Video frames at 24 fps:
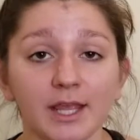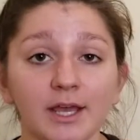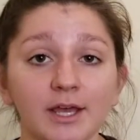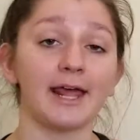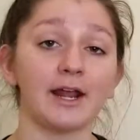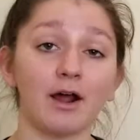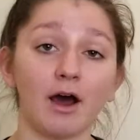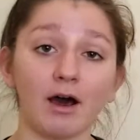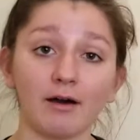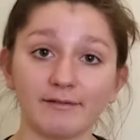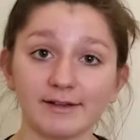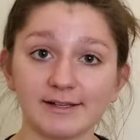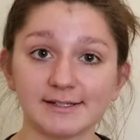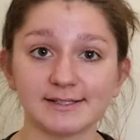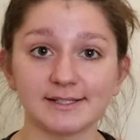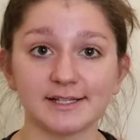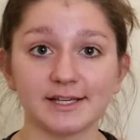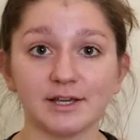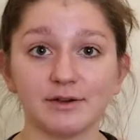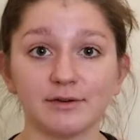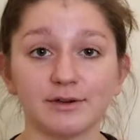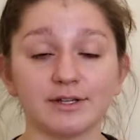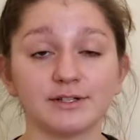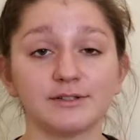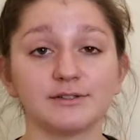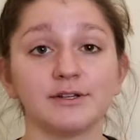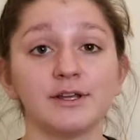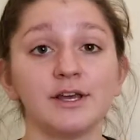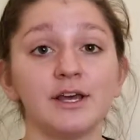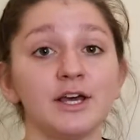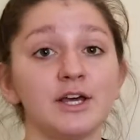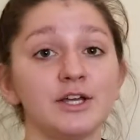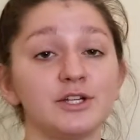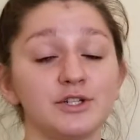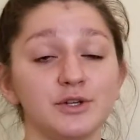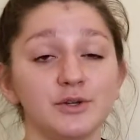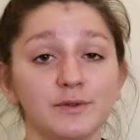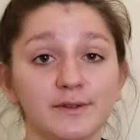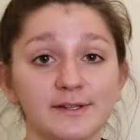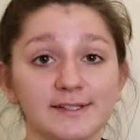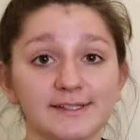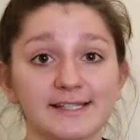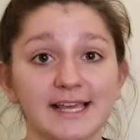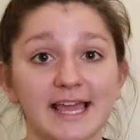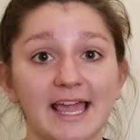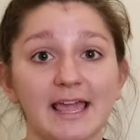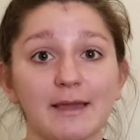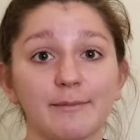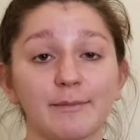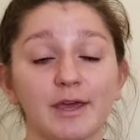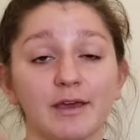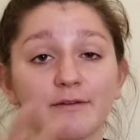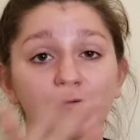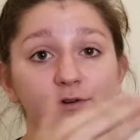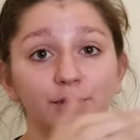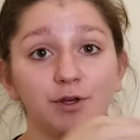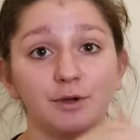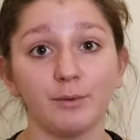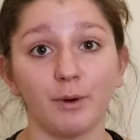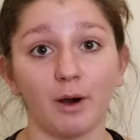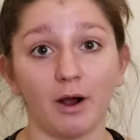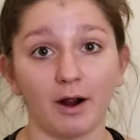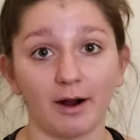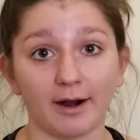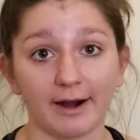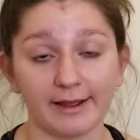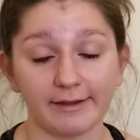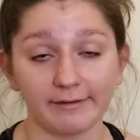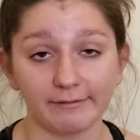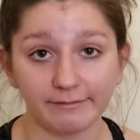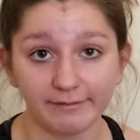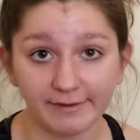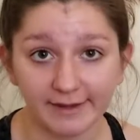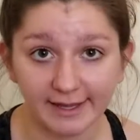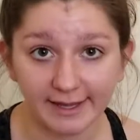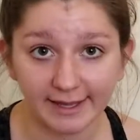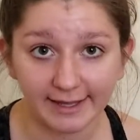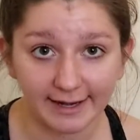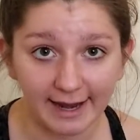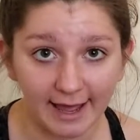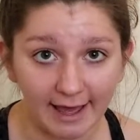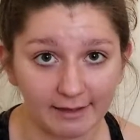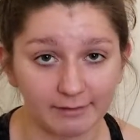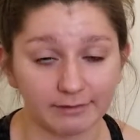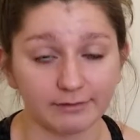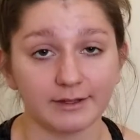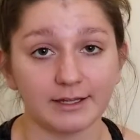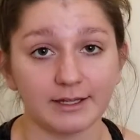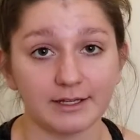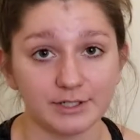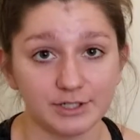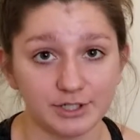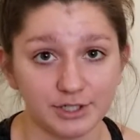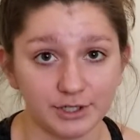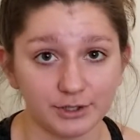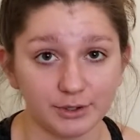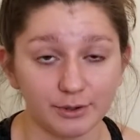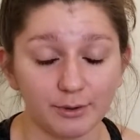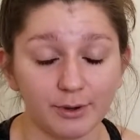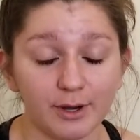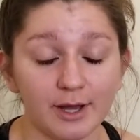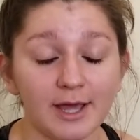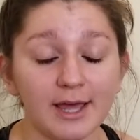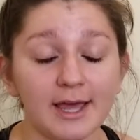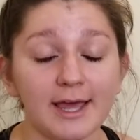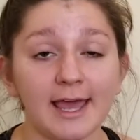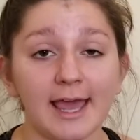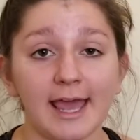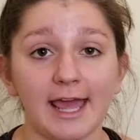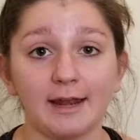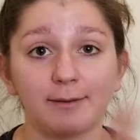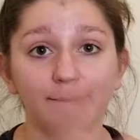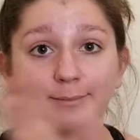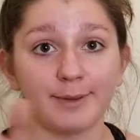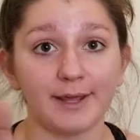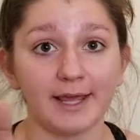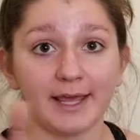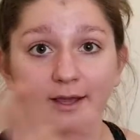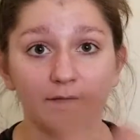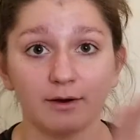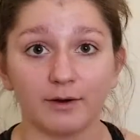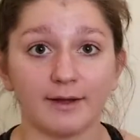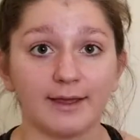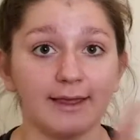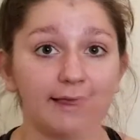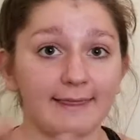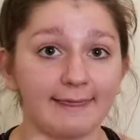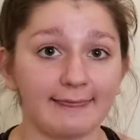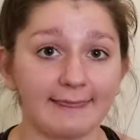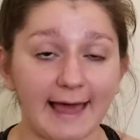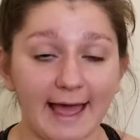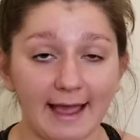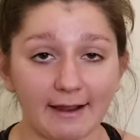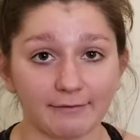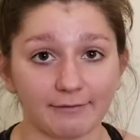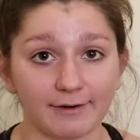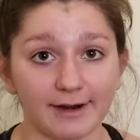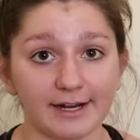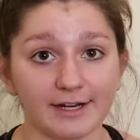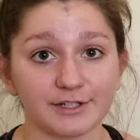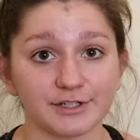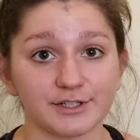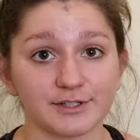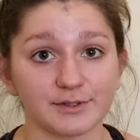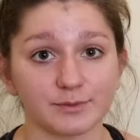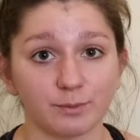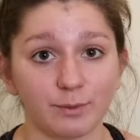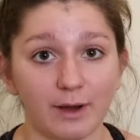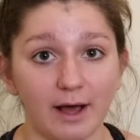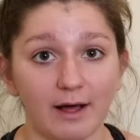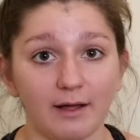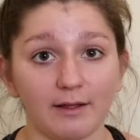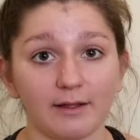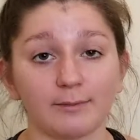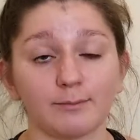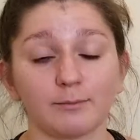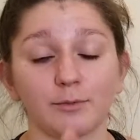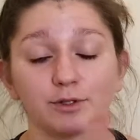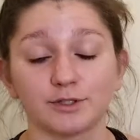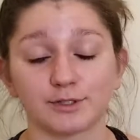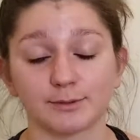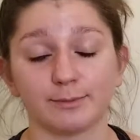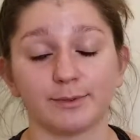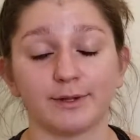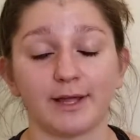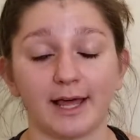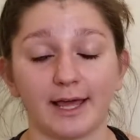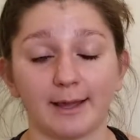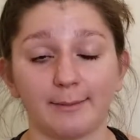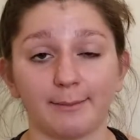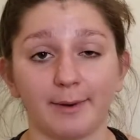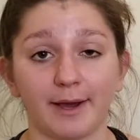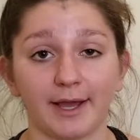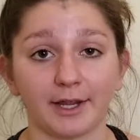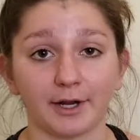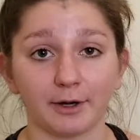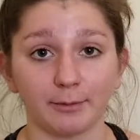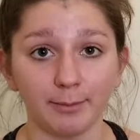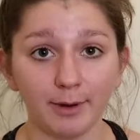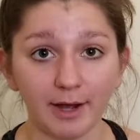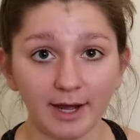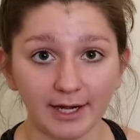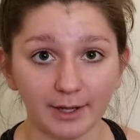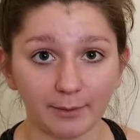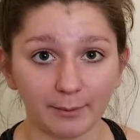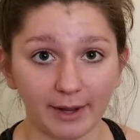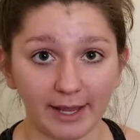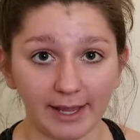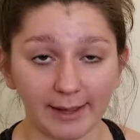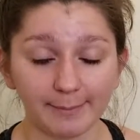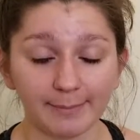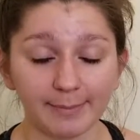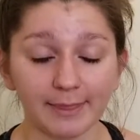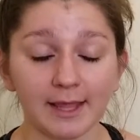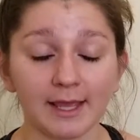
And obviously you can do the same if you are a vegan athlete too, and pick in that range as well and multiply it by your body weight.